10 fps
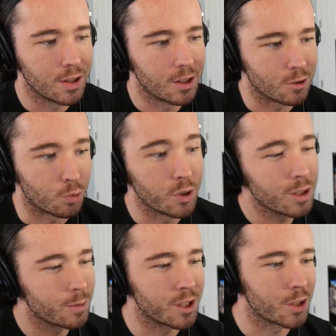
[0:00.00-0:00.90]
It's
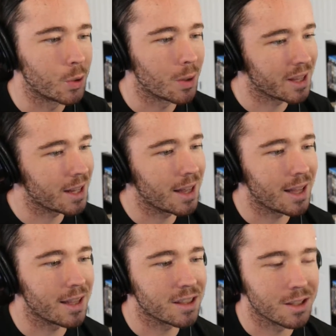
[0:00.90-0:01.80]
really, really cool. Like I
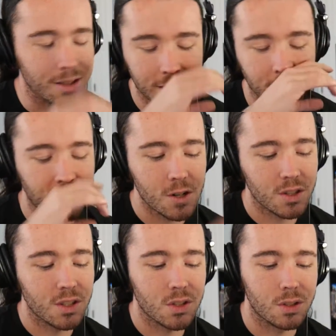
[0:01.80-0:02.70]
like the
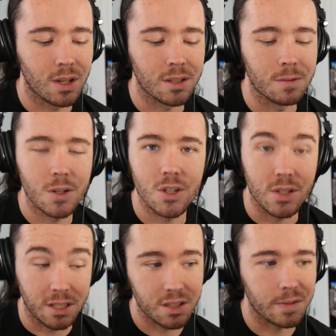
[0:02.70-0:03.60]
verse, like
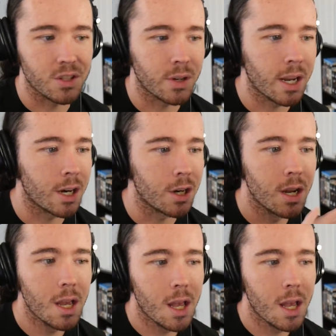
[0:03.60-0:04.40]
this verse right here,